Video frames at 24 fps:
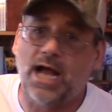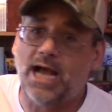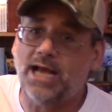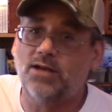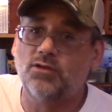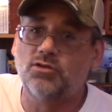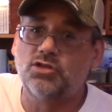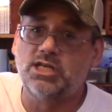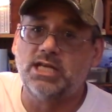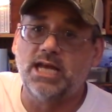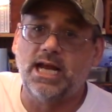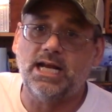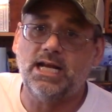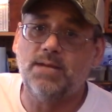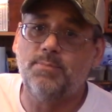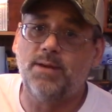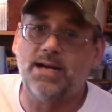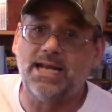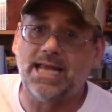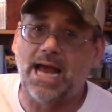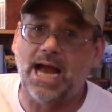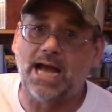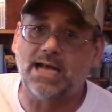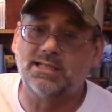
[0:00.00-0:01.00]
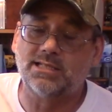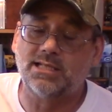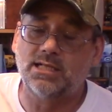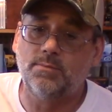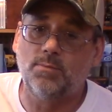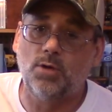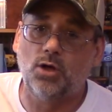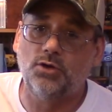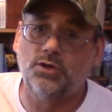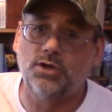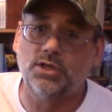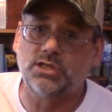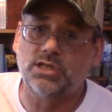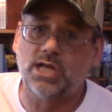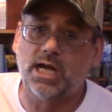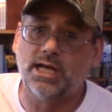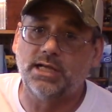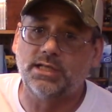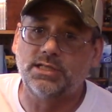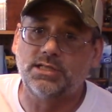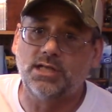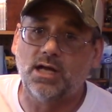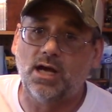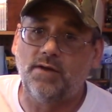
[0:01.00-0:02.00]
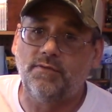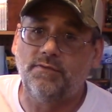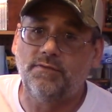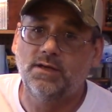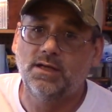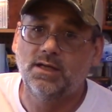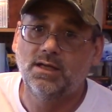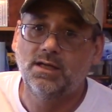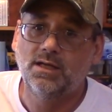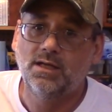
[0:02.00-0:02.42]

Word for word: I don't see anybody asking about this kind of stuff.